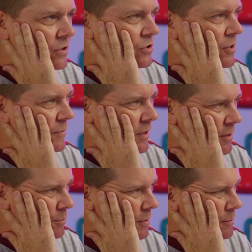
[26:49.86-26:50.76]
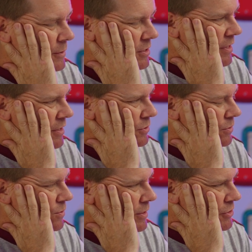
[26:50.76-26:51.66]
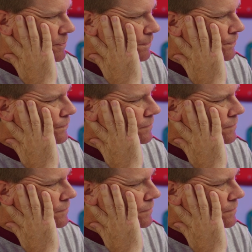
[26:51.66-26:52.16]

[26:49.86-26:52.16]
I shouldn't jump the gun. But let me just ask you a question.